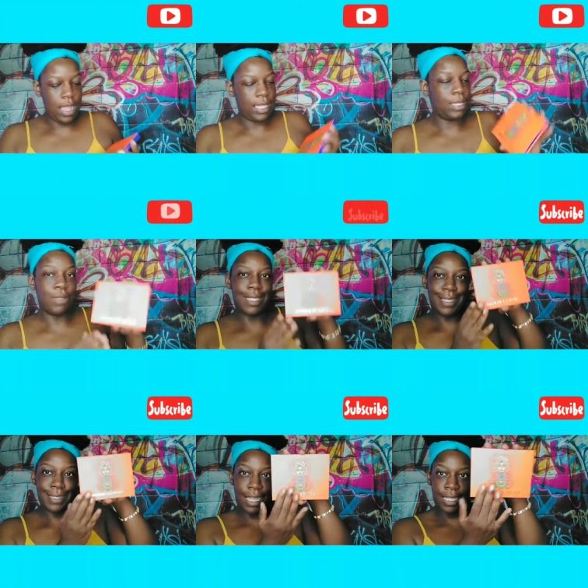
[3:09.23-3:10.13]
Let's see what
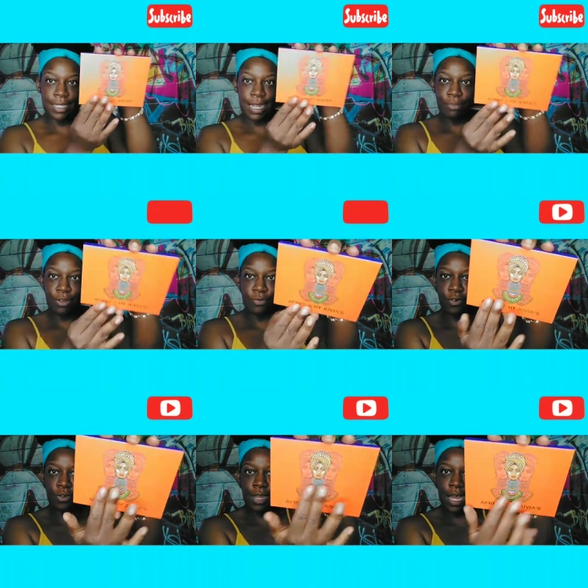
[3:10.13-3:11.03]
this looks like. Isn't that
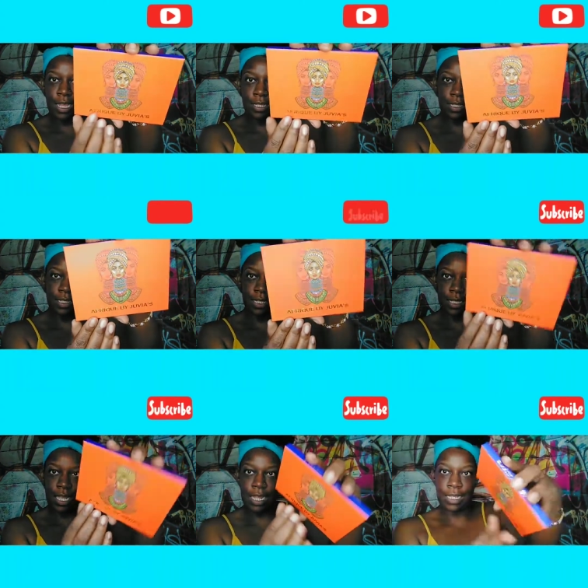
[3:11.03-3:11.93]
beautiful, you guys? Look at
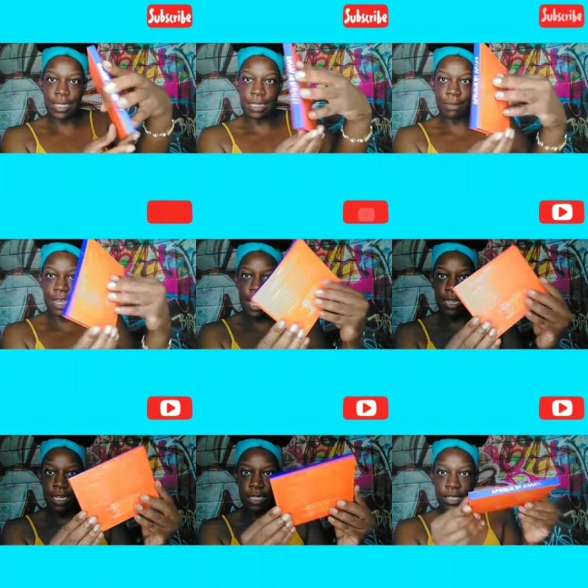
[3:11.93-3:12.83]
that. Look at them
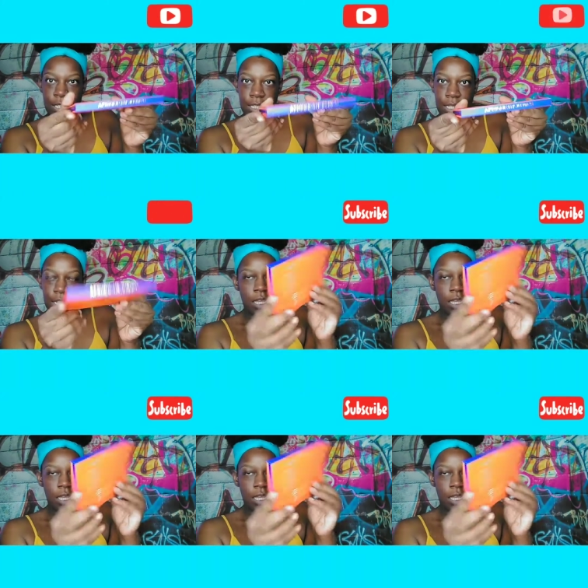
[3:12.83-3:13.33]
colors.